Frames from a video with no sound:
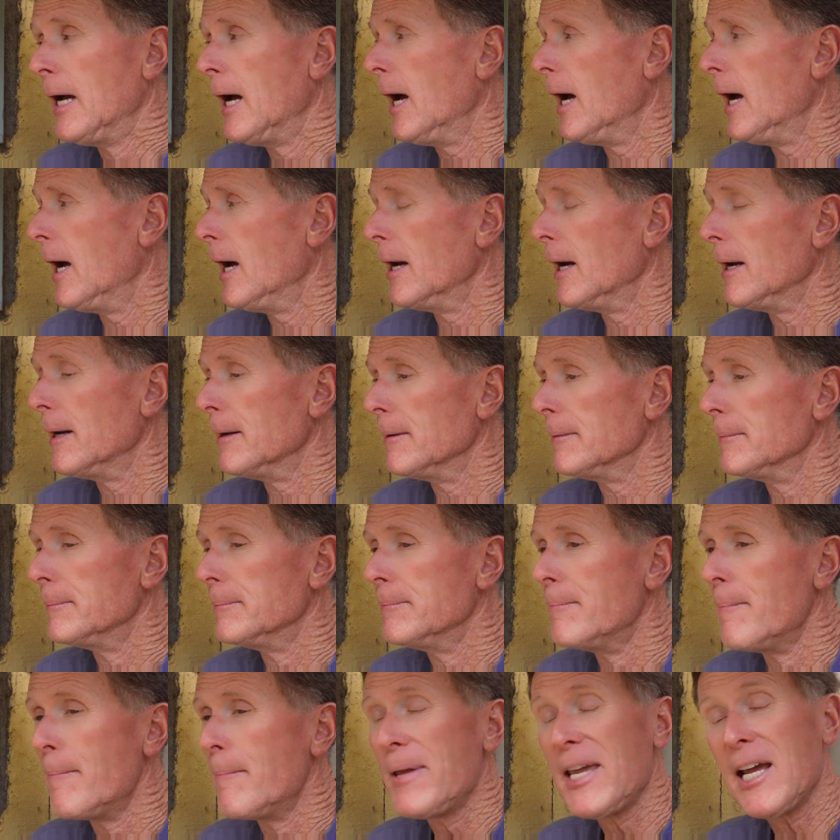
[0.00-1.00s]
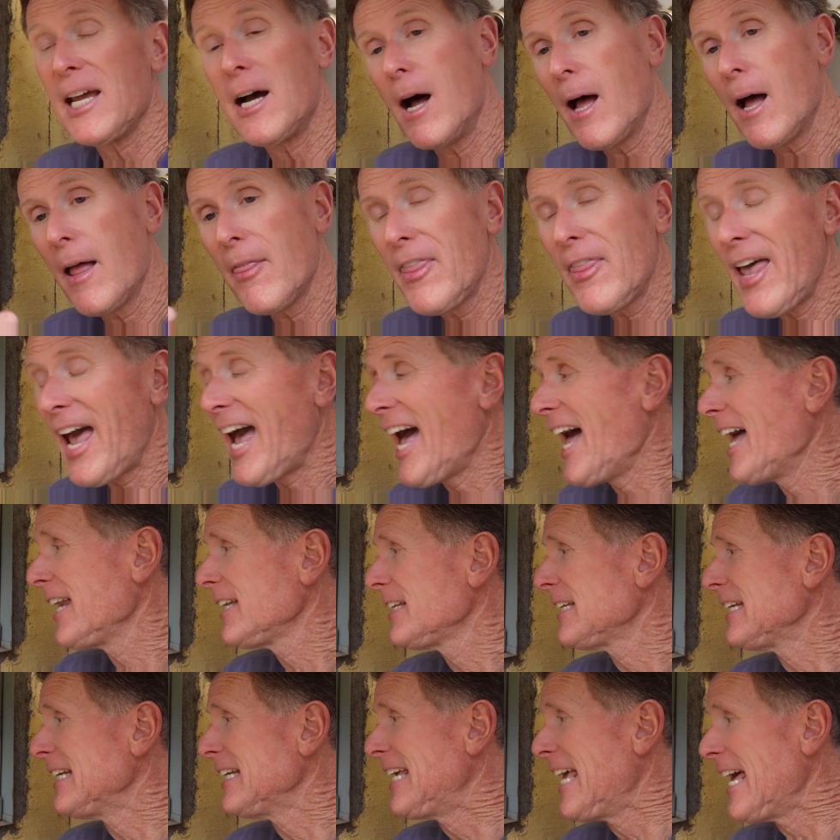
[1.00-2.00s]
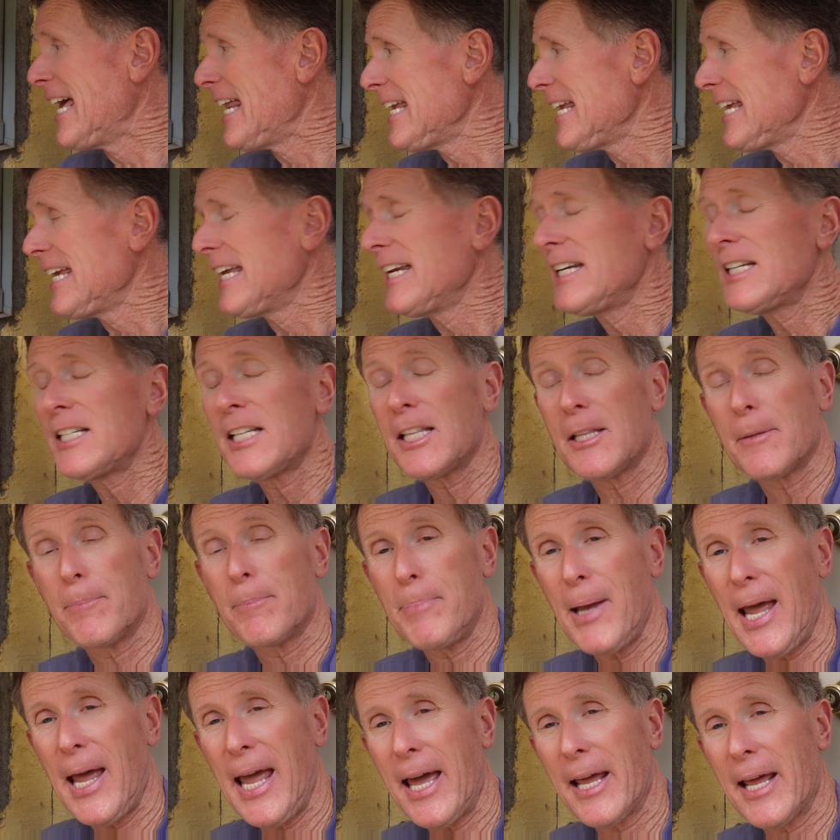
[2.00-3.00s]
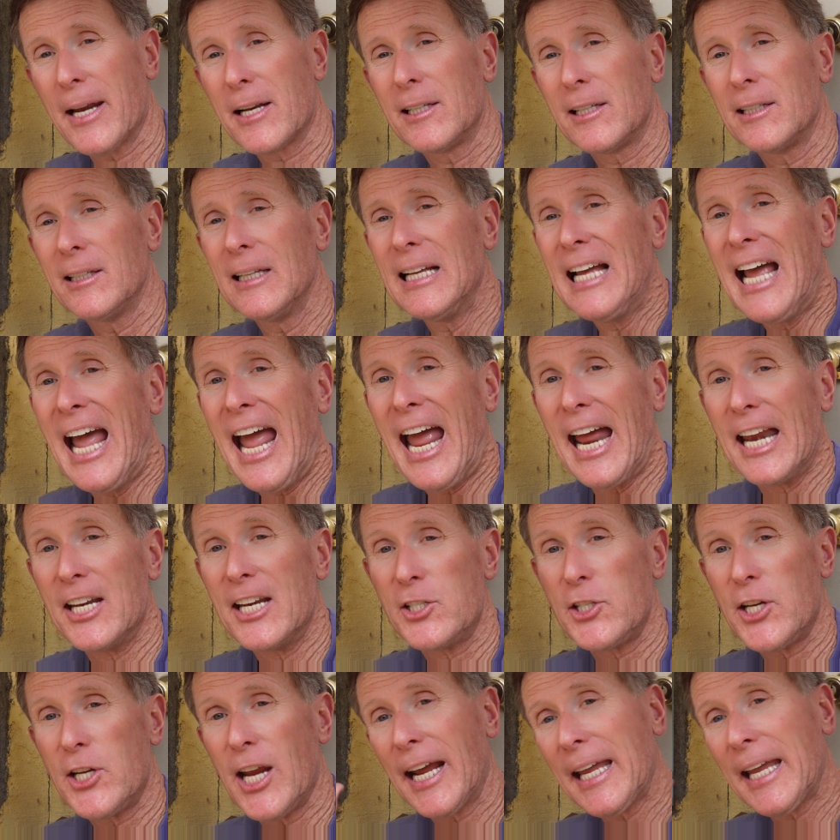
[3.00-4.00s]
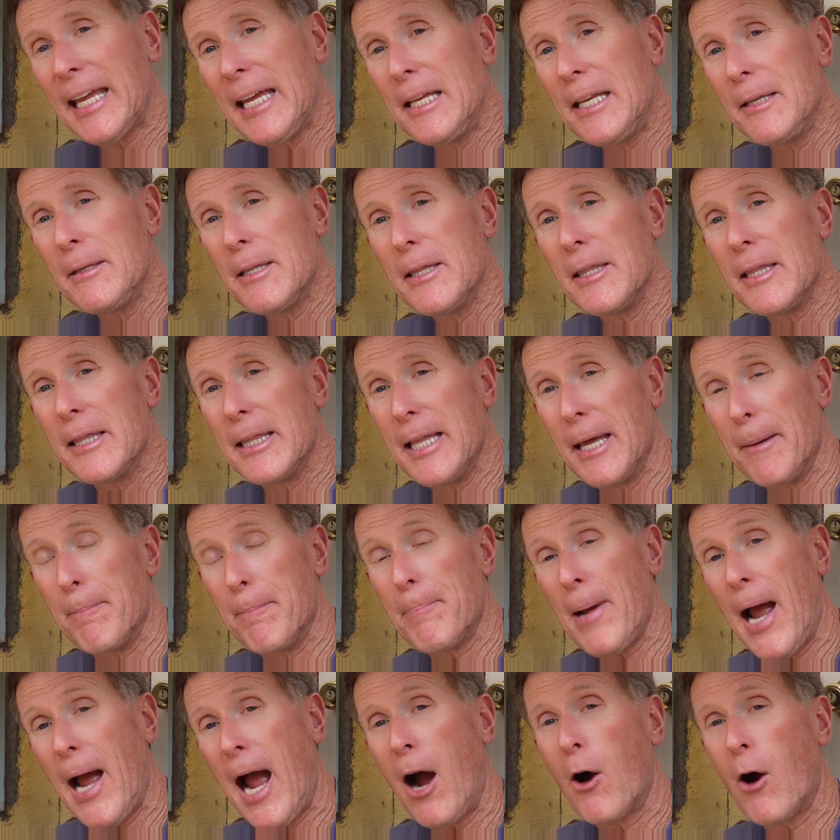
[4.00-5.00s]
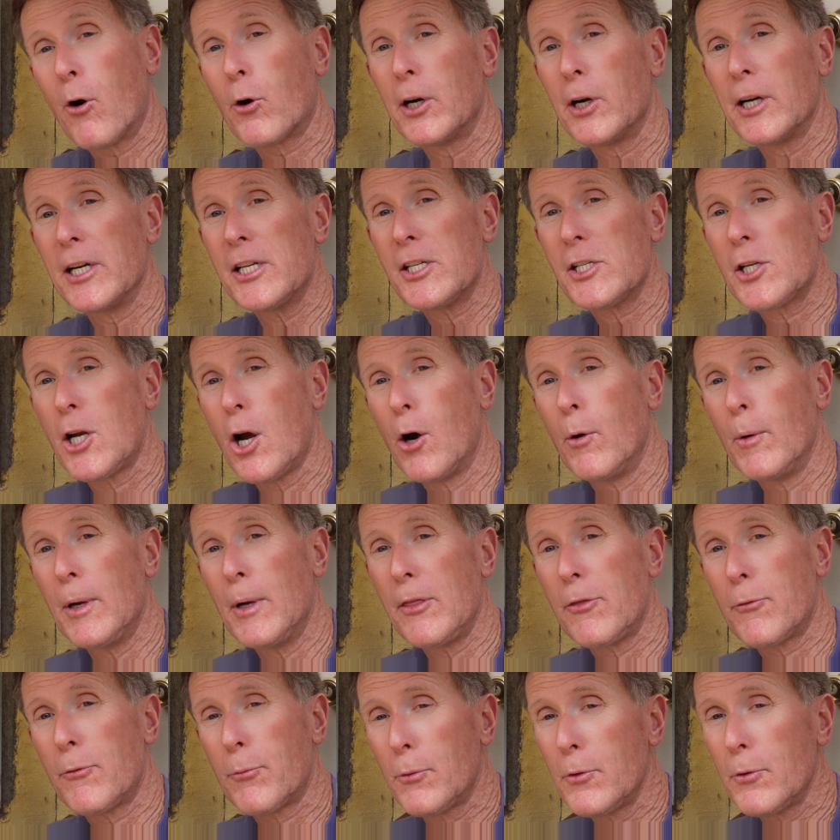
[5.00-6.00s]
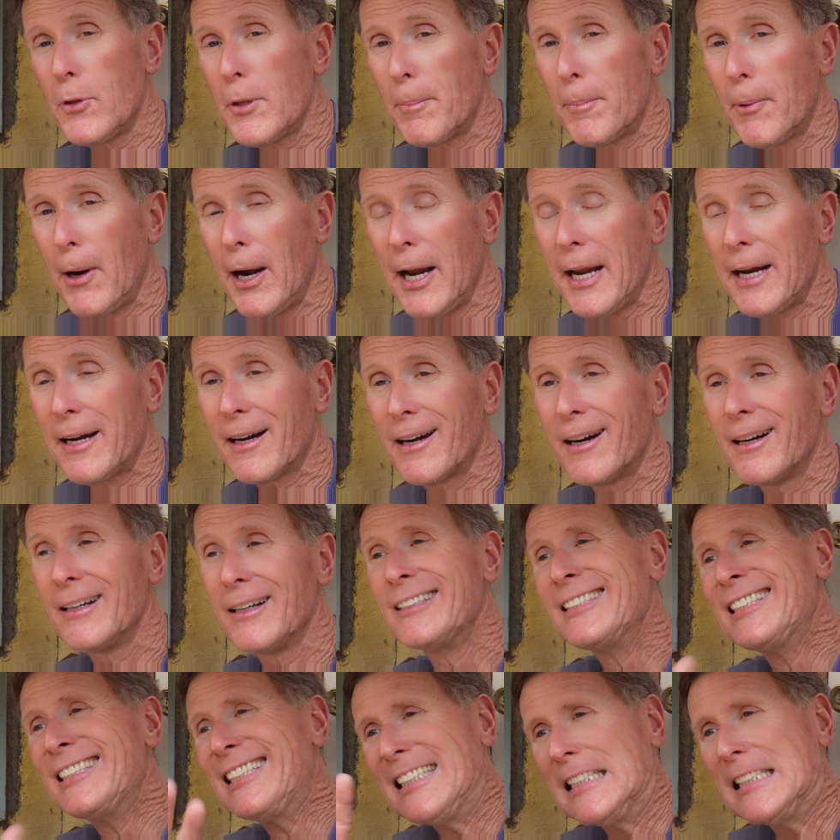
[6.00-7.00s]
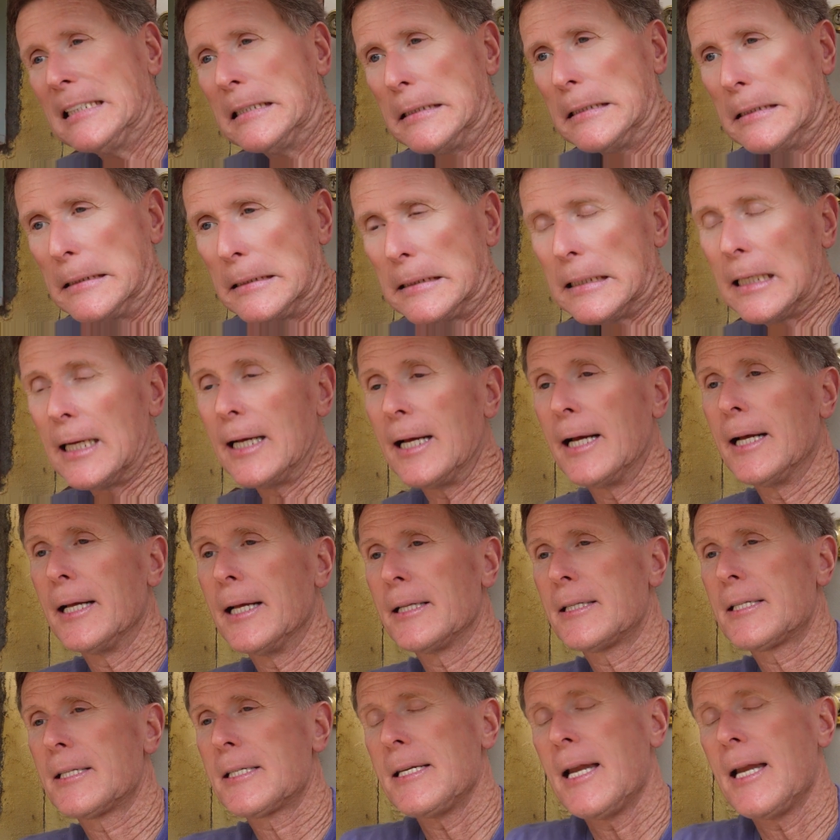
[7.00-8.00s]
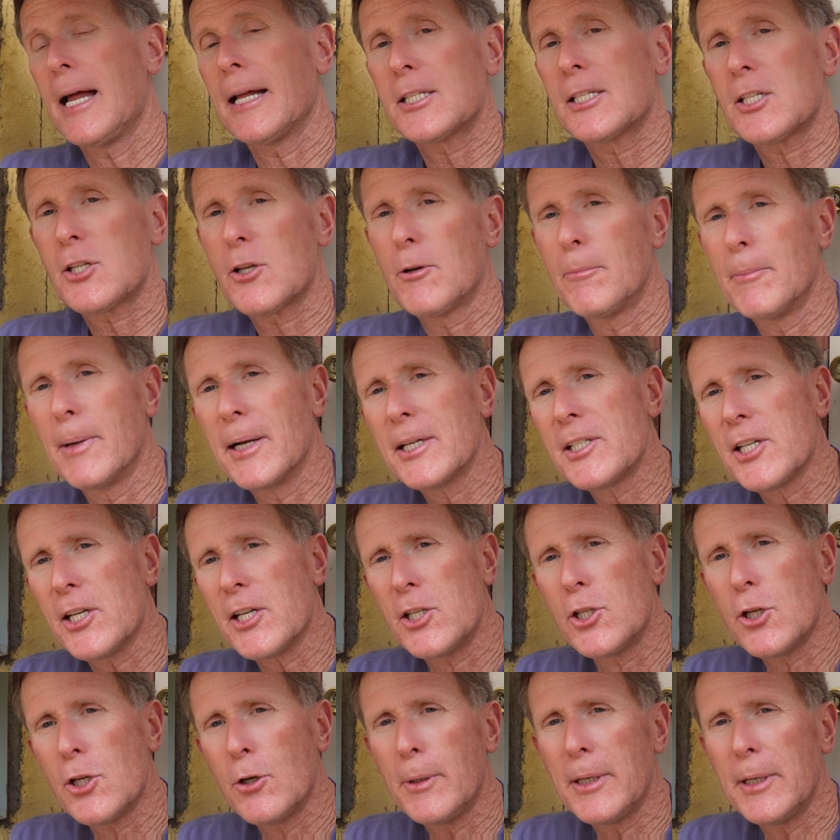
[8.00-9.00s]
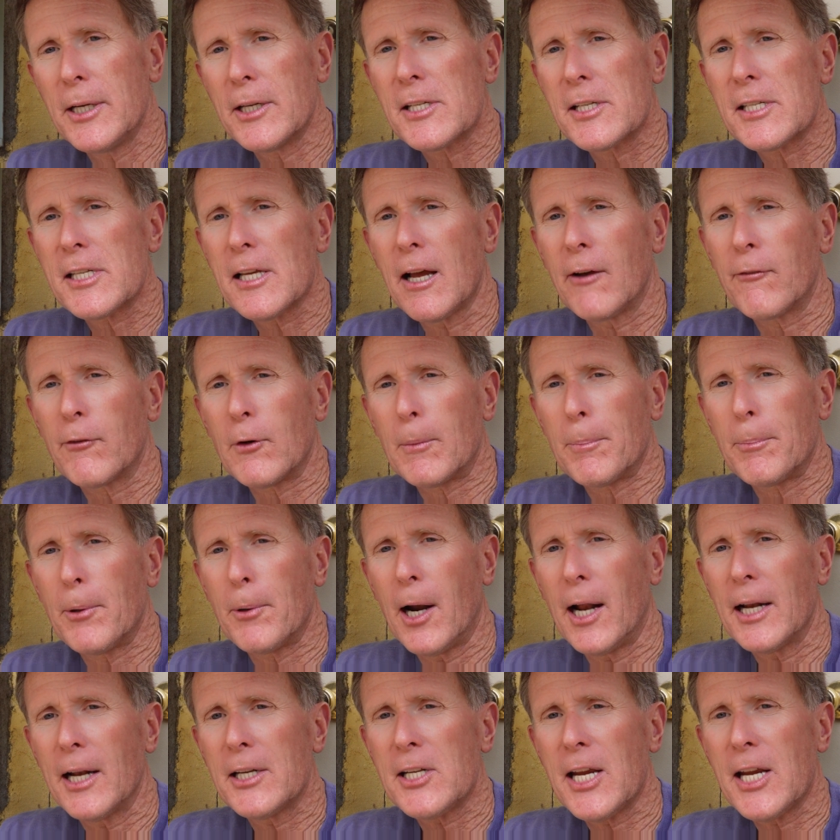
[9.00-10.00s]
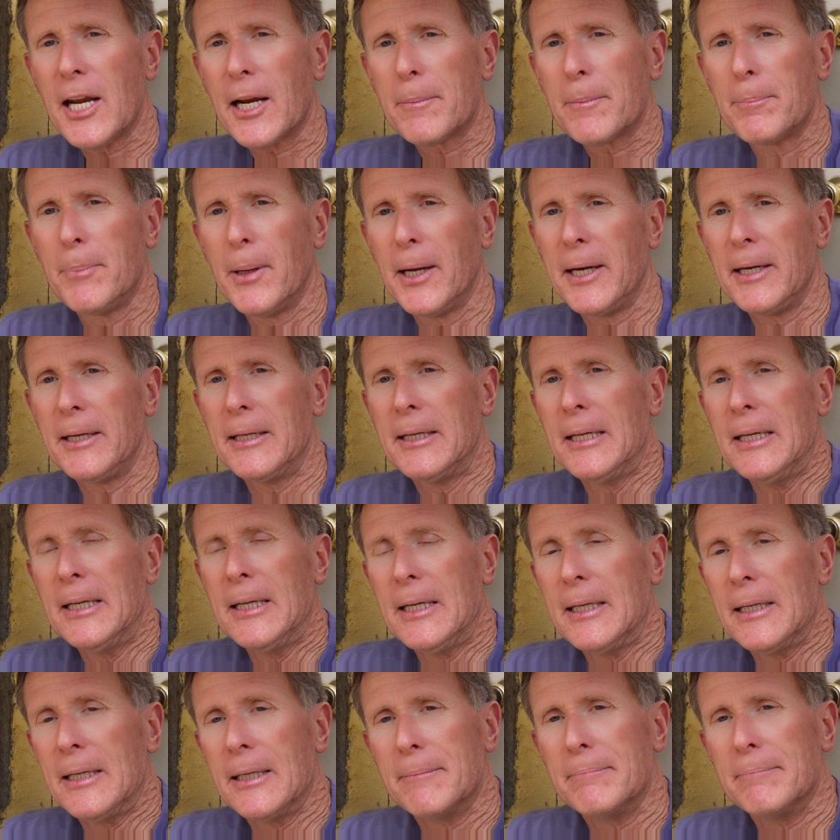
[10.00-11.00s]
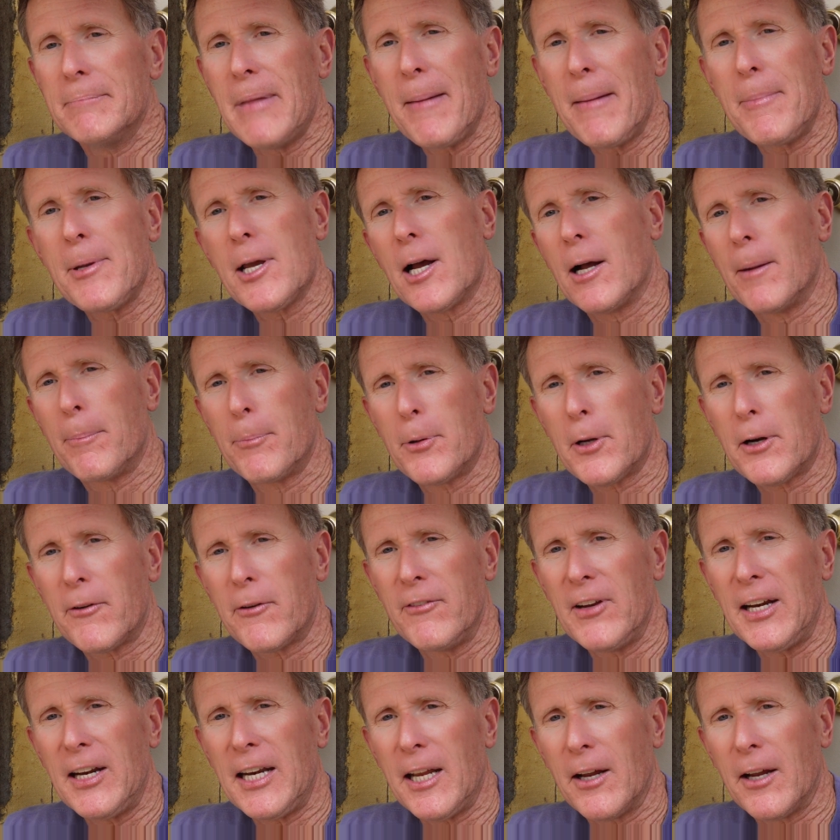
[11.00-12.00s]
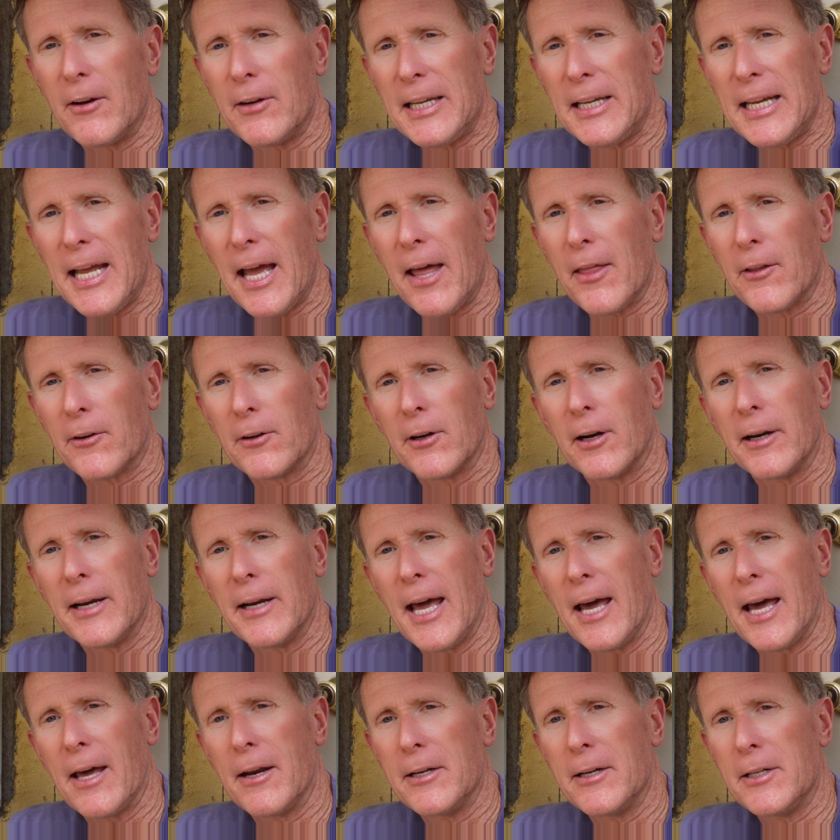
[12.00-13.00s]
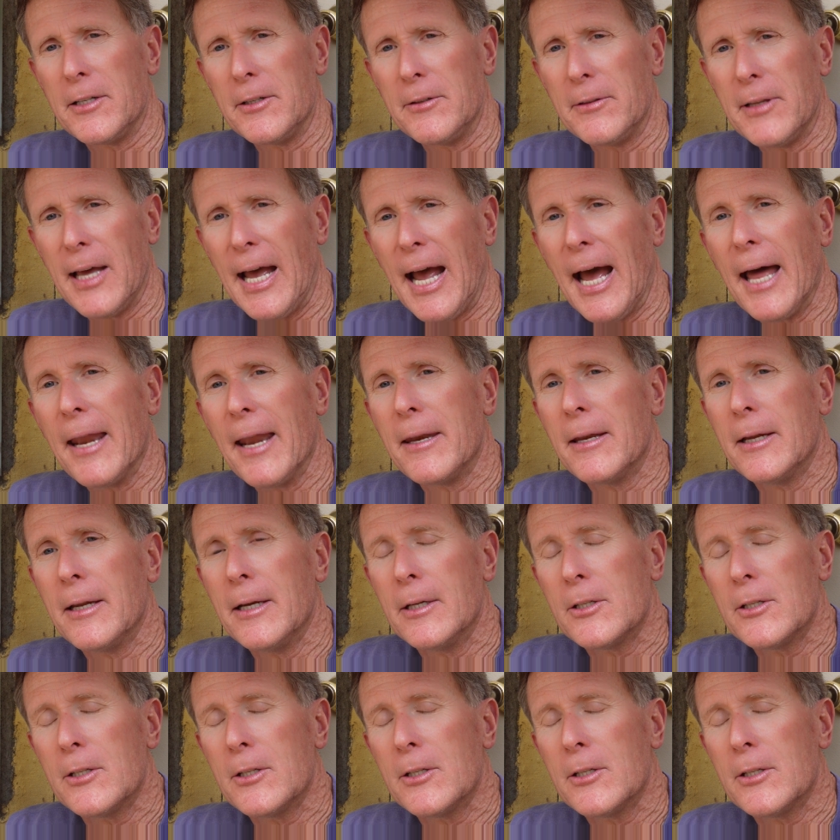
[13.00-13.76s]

Beyond that, getting into the panel and checking that power is going through the breaker, it's not so much a do-it-yourselfer project, but maybe I'll put a video together on how to do that.